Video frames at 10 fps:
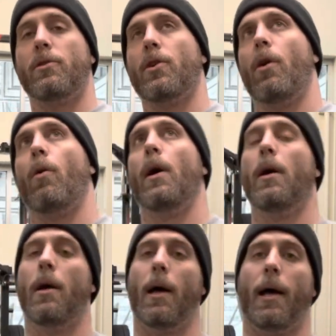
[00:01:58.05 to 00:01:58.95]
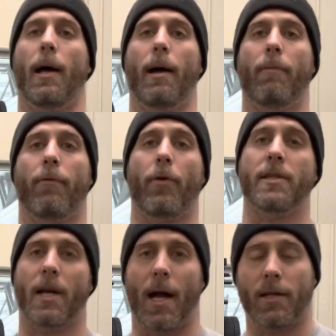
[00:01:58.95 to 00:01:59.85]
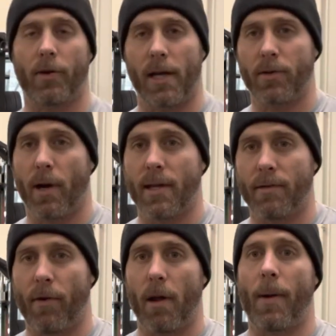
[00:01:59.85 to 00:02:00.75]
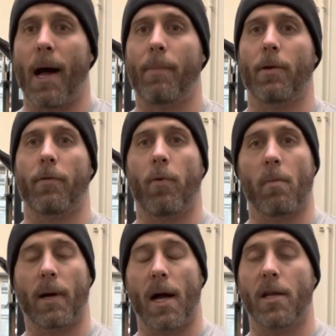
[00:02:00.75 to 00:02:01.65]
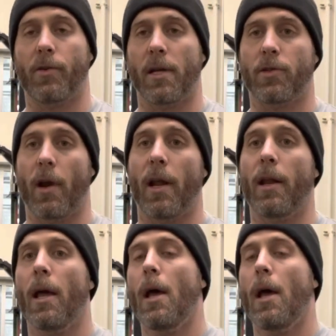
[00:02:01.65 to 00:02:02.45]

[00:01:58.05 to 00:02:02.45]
So French contrast training is a very popular form of contrast training.